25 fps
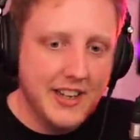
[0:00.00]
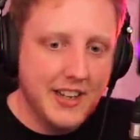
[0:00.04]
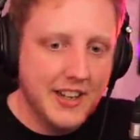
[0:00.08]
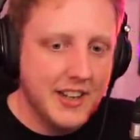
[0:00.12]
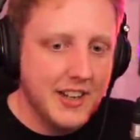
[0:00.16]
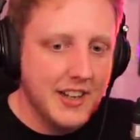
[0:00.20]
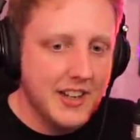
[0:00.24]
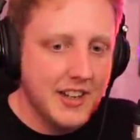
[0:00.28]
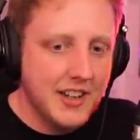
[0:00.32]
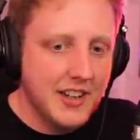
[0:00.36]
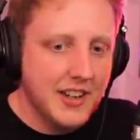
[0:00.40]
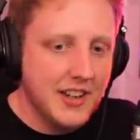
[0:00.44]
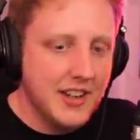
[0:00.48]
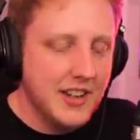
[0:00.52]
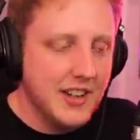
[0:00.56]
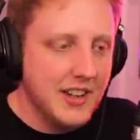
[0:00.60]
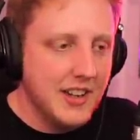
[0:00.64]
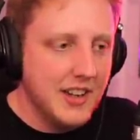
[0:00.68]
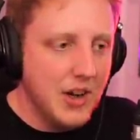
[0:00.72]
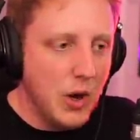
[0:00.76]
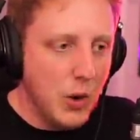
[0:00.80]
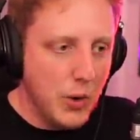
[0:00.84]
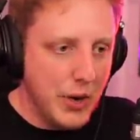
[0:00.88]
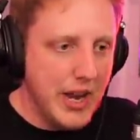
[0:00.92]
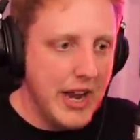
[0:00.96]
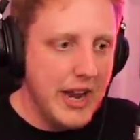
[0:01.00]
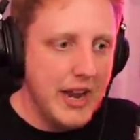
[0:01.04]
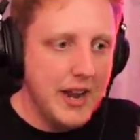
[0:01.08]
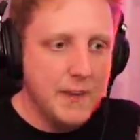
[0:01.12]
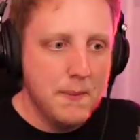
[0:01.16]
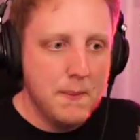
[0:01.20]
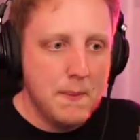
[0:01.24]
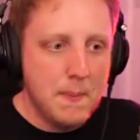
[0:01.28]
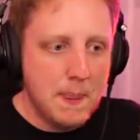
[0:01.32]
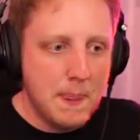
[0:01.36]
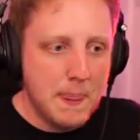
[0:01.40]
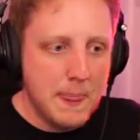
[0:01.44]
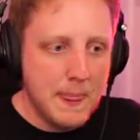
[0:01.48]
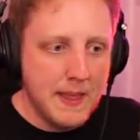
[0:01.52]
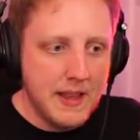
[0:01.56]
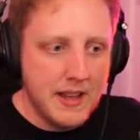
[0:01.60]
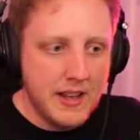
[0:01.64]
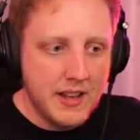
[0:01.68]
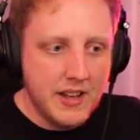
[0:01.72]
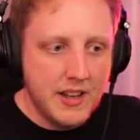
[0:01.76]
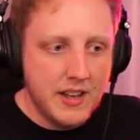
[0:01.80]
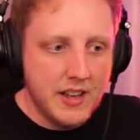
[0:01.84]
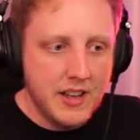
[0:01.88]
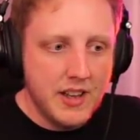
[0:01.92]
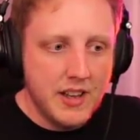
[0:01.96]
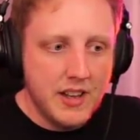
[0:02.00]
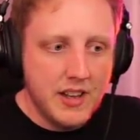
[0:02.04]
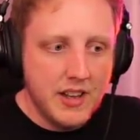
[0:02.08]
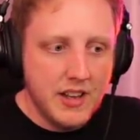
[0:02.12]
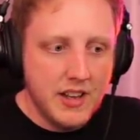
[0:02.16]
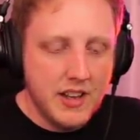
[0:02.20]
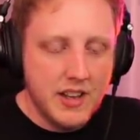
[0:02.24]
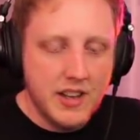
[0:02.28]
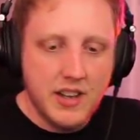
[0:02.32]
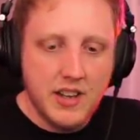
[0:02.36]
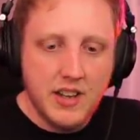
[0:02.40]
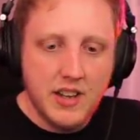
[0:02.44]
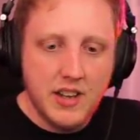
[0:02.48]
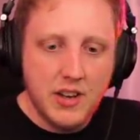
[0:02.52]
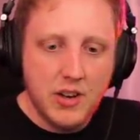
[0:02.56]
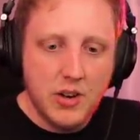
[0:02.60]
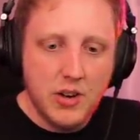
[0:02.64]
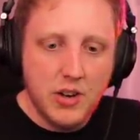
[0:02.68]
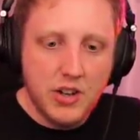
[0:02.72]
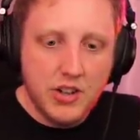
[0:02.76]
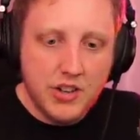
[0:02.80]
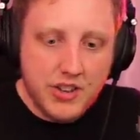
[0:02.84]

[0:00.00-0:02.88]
welcome back and okay, oh my god, I want the hat pillow.